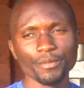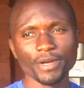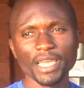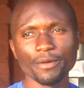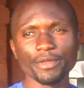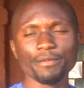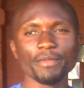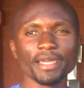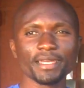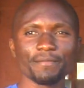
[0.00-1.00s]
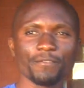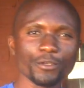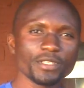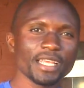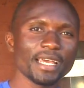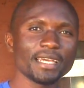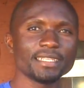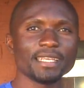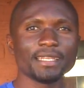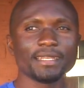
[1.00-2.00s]
where we make
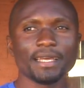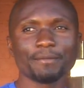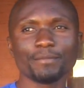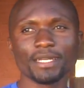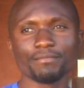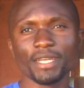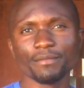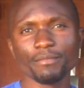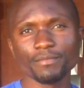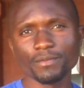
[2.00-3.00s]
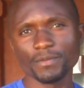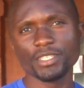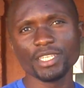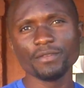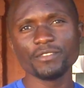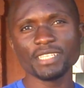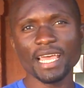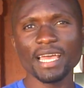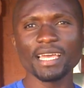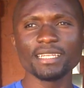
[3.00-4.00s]
filters and sieve
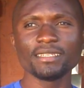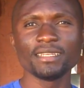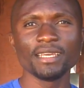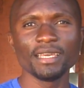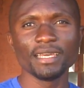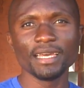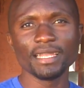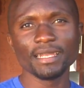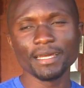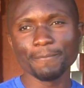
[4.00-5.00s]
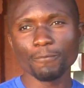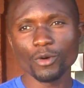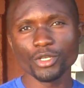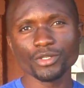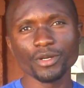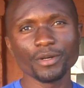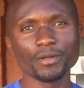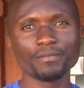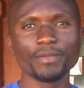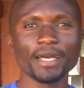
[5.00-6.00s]
sand, and
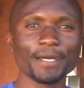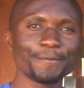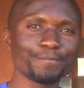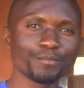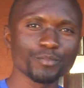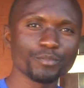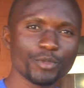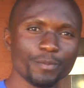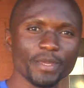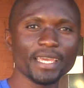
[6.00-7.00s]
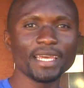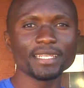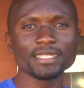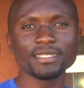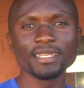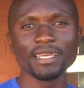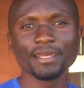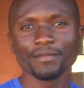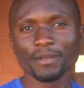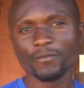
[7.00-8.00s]
also prepare just
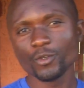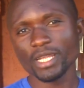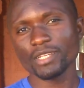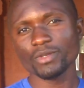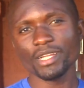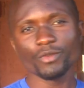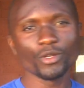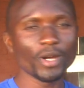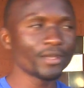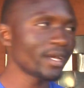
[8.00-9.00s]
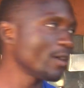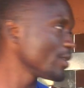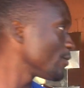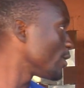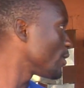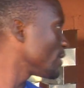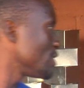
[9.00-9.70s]
computers that we go out for